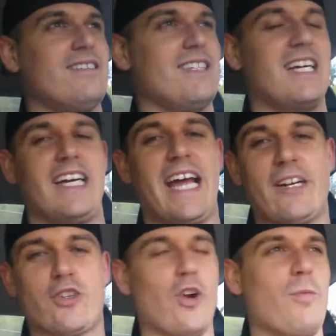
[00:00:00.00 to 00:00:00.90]
the
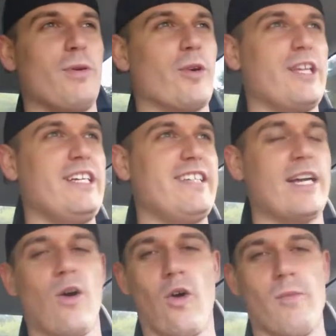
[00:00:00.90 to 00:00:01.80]
gonadotropin
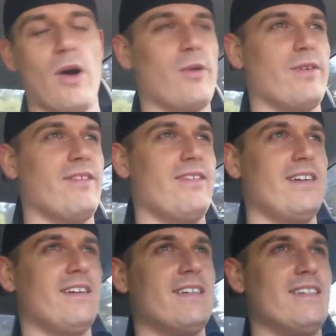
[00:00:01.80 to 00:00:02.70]
releasing hormone.
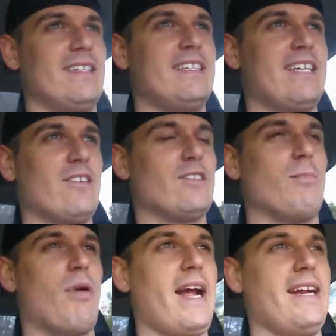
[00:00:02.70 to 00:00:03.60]
It tells
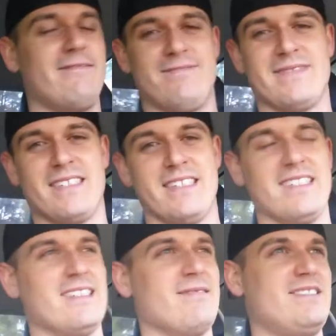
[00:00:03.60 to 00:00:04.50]
the brain,
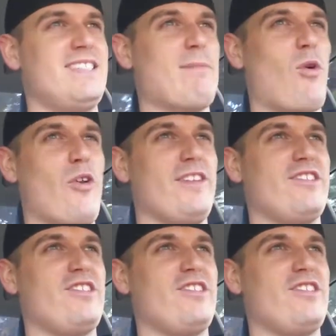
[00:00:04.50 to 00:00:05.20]
send more of